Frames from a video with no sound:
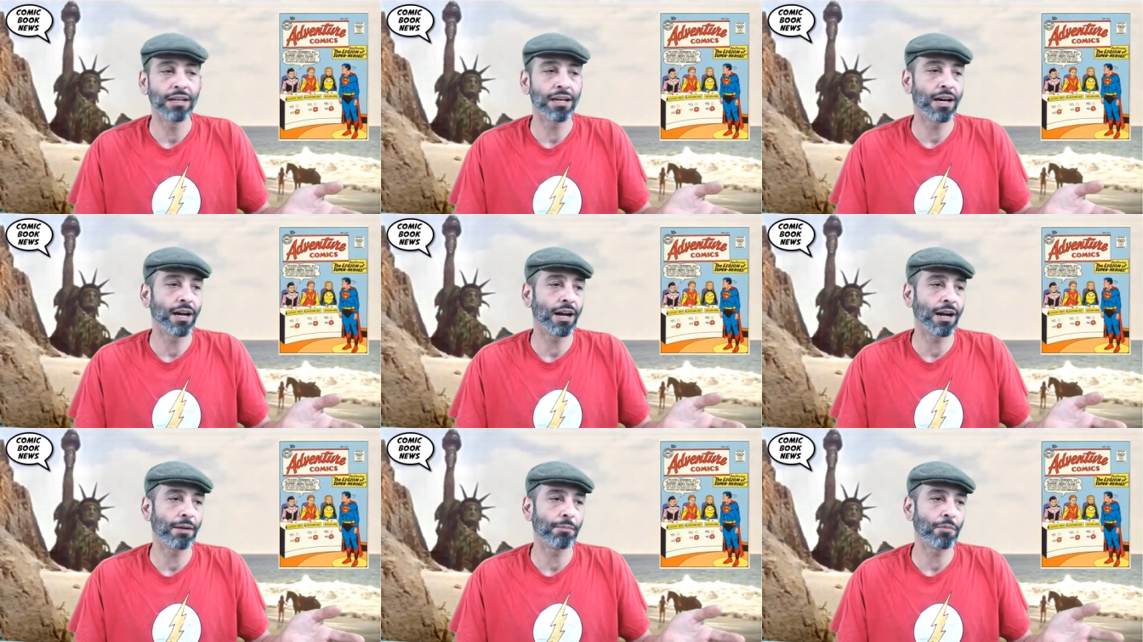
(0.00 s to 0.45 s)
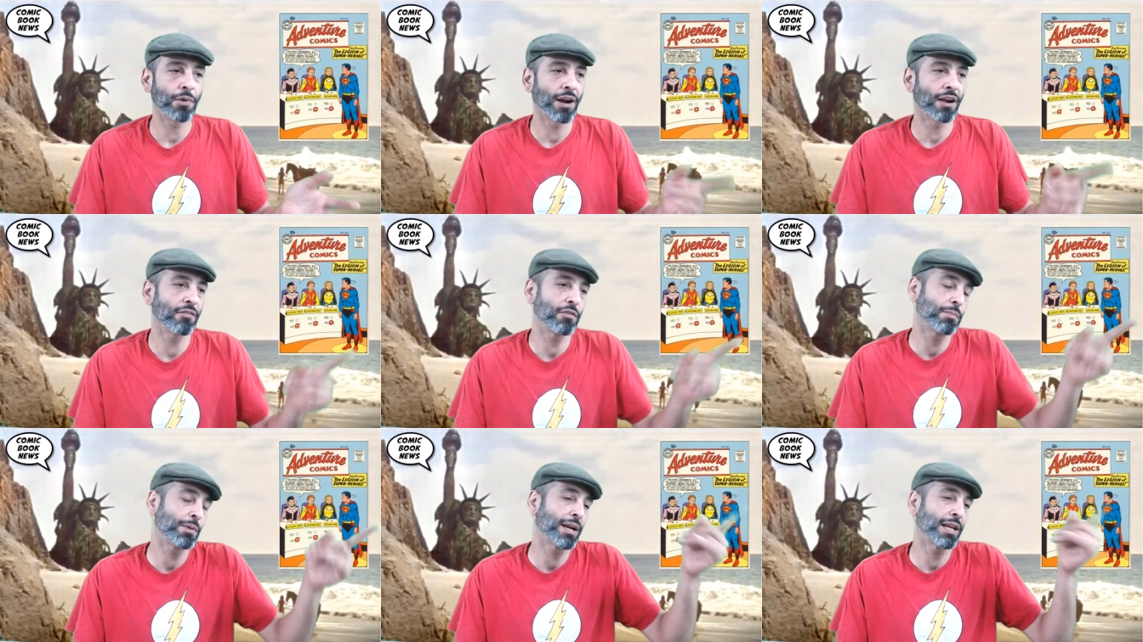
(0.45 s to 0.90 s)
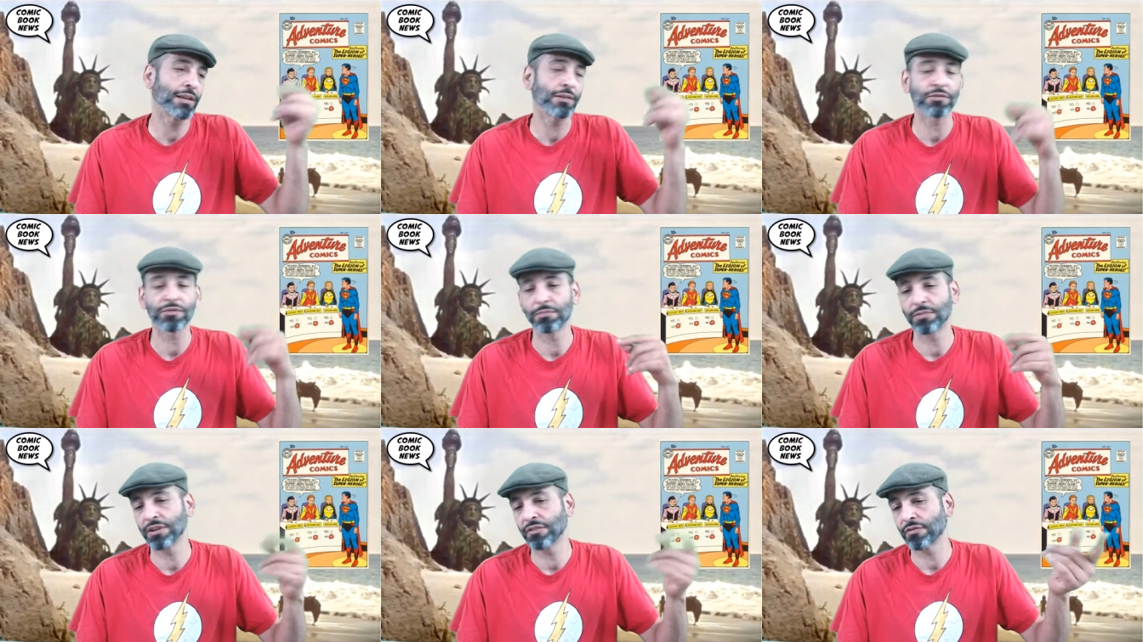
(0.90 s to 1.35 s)
um, where everybody comes
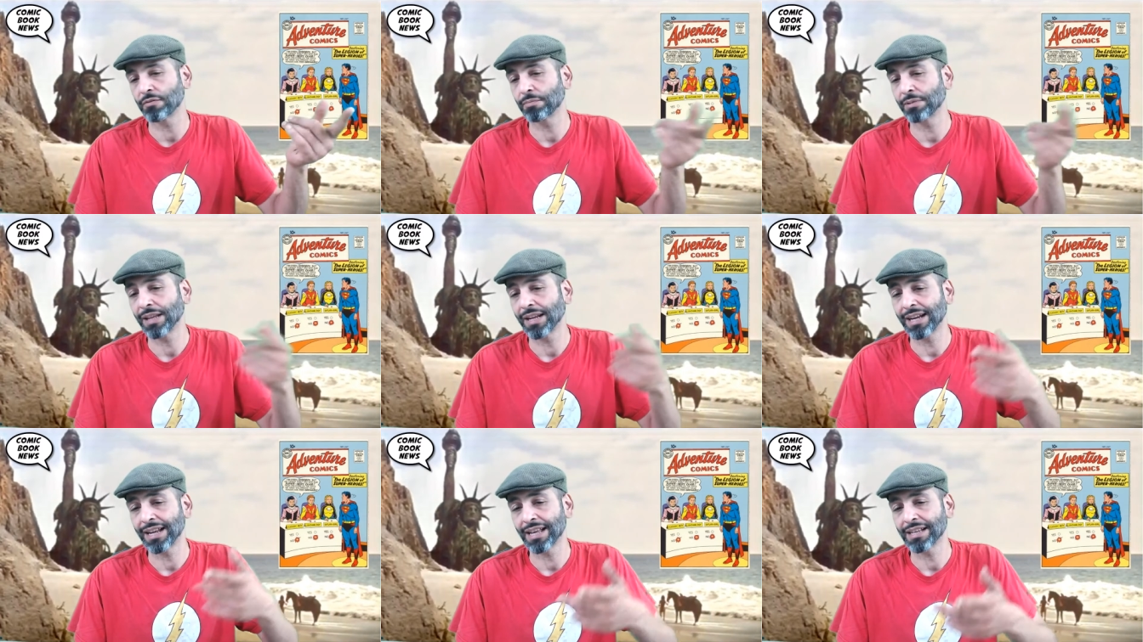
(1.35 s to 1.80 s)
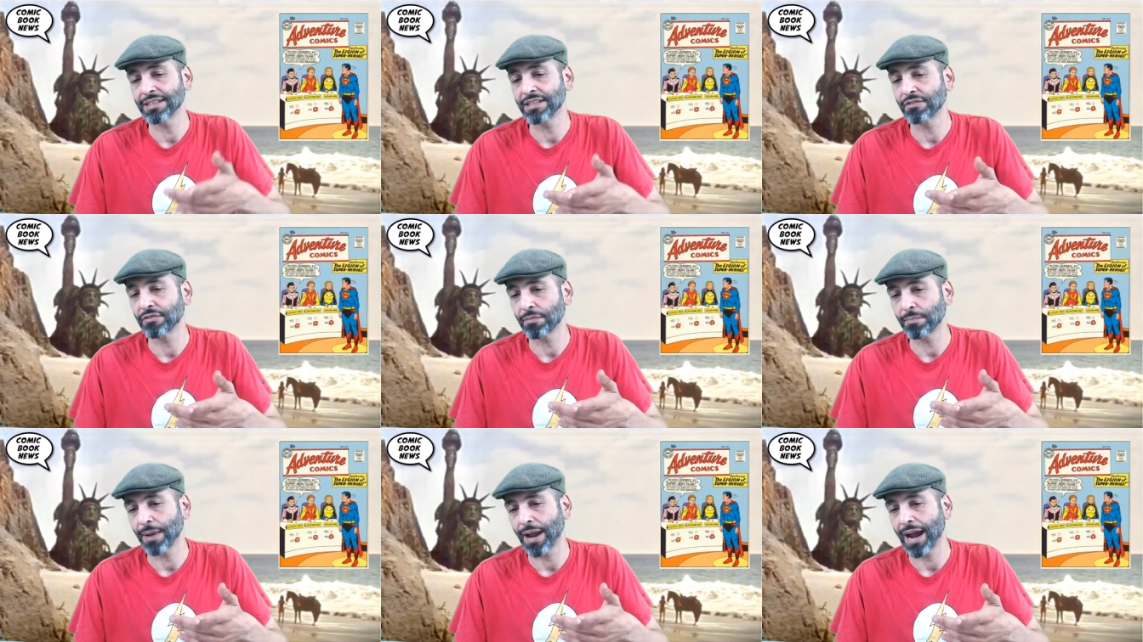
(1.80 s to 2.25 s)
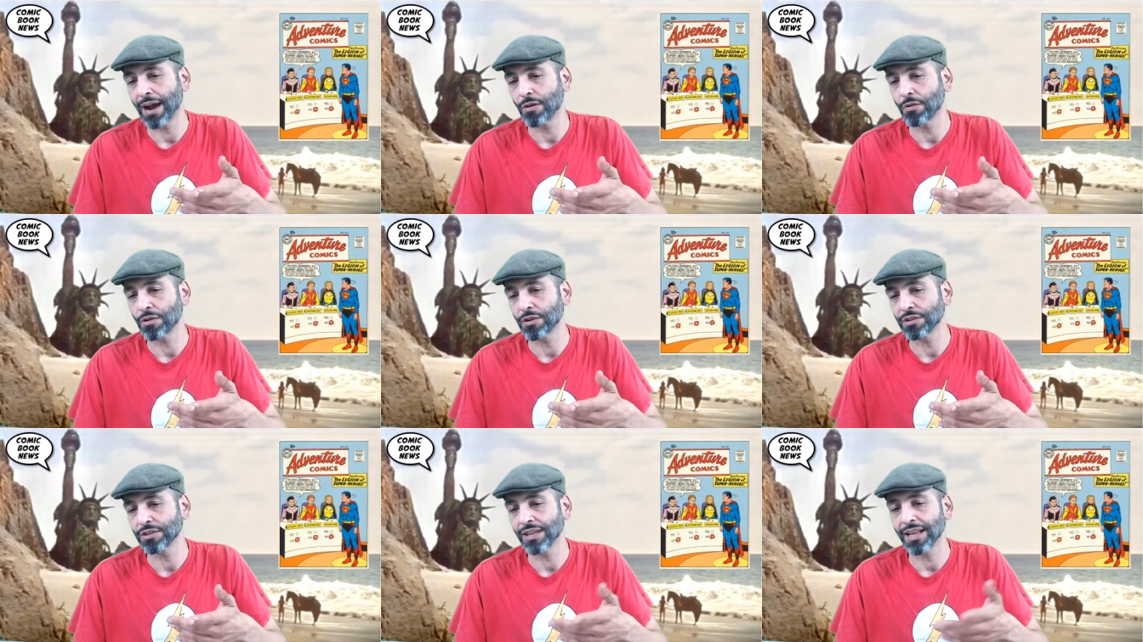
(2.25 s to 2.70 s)
from a different planet, has different
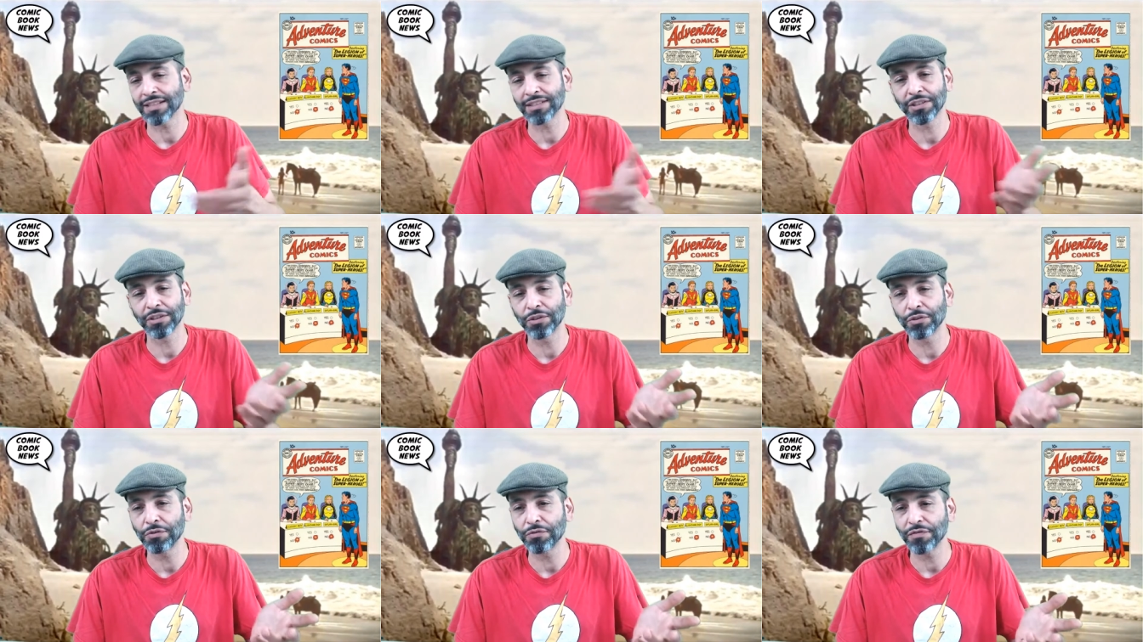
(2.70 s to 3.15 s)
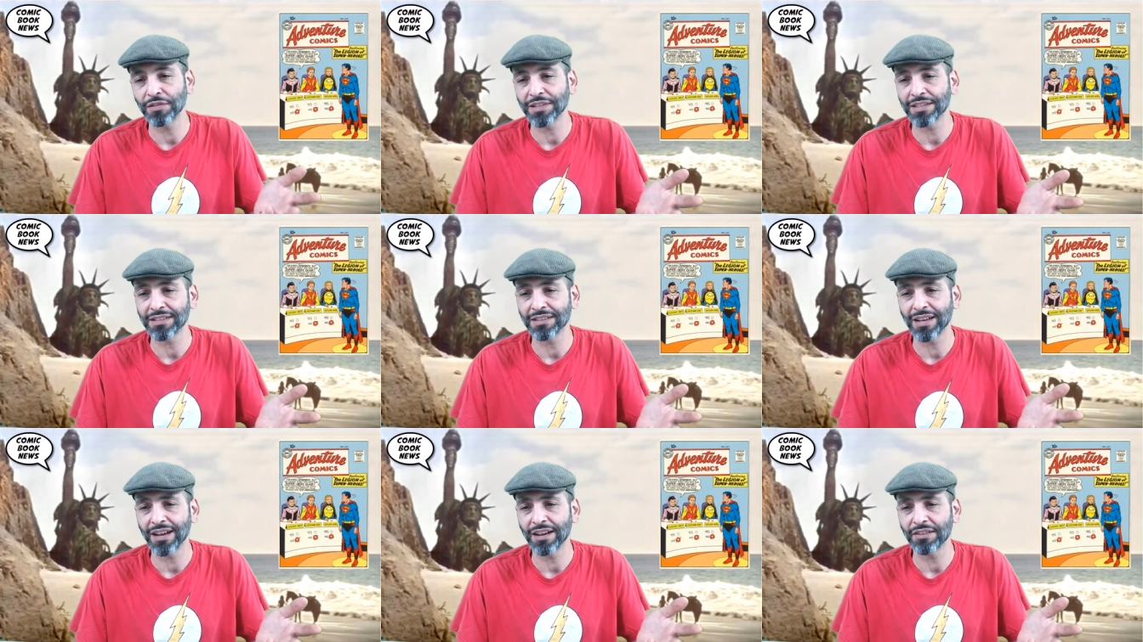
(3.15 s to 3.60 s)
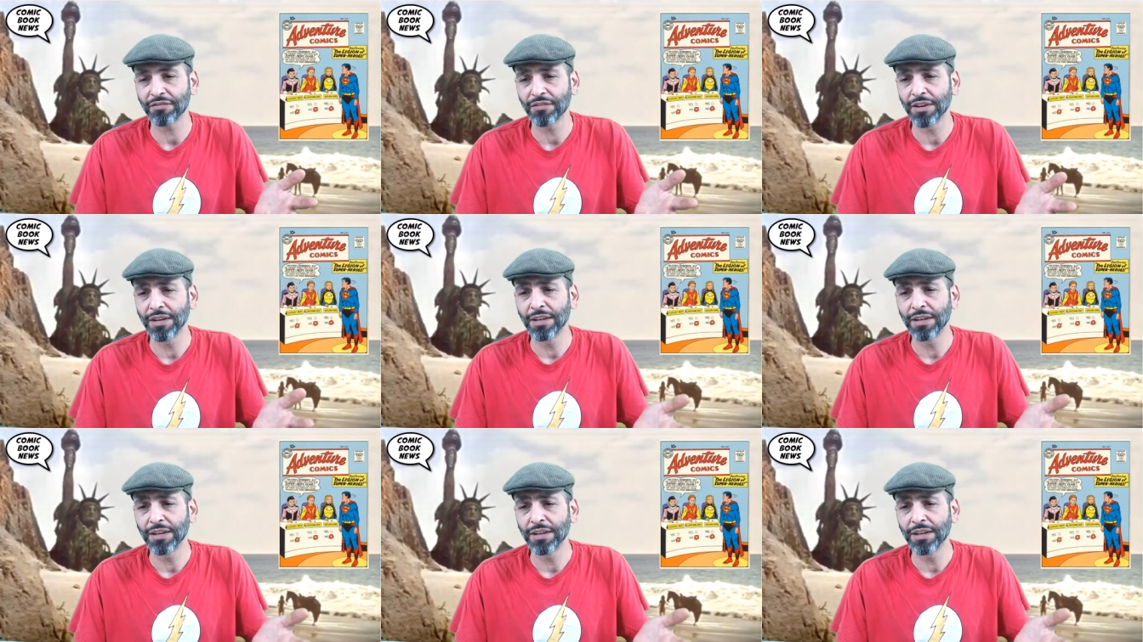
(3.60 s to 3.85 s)
powers, lots of goofy stuff,